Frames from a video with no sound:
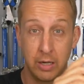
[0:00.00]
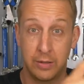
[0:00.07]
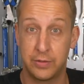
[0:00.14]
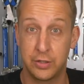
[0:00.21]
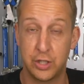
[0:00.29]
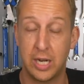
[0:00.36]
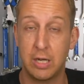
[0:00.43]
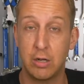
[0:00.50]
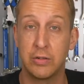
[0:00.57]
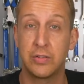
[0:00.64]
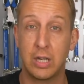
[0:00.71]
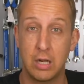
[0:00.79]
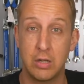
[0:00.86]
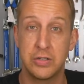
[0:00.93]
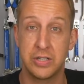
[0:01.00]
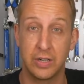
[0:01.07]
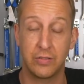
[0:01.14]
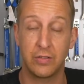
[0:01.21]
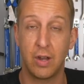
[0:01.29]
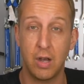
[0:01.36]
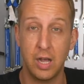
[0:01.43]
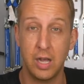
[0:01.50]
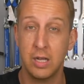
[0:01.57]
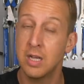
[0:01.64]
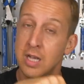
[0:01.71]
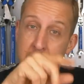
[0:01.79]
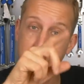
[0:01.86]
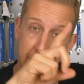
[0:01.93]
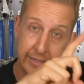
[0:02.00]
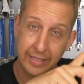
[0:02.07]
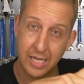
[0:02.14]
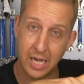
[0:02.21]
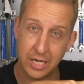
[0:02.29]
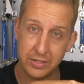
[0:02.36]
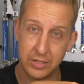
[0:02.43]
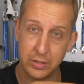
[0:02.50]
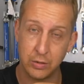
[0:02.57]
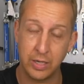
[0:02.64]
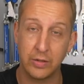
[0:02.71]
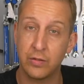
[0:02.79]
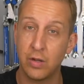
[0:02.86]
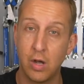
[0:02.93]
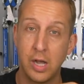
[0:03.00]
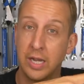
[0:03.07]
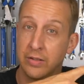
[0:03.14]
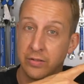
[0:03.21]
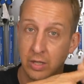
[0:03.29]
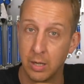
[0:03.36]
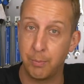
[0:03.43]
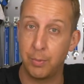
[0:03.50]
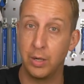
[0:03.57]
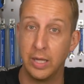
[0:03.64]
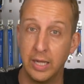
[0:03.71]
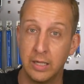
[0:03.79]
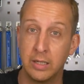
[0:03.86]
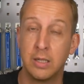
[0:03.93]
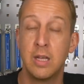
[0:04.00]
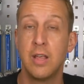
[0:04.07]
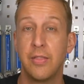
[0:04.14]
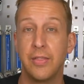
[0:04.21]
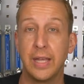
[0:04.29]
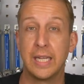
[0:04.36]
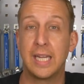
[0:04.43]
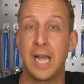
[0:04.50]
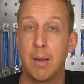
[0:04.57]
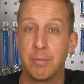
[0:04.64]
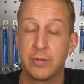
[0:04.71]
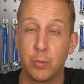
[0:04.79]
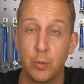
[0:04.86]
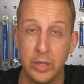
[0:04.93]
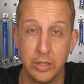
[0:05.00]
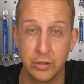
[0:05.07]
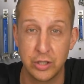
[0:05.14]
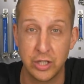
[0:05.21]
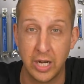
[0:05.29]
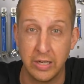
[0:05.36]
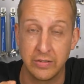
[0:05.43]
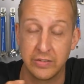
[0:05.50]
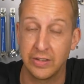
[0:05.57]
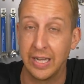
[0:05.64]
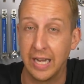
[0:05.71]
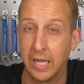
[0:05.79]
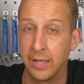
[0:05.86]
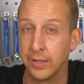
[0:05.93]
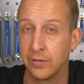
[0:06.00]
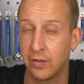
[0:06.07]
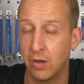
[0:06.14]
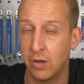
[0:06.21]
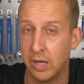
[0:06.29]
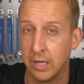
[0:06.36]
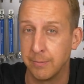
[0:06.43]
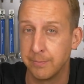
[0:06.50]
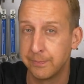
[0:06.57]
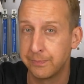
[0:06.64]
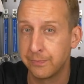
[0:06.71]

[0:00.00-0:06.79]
uh, the chain line's close to the tyre and it catches on that tyre it's going to pull it in that gap between the chainstay and the tyre.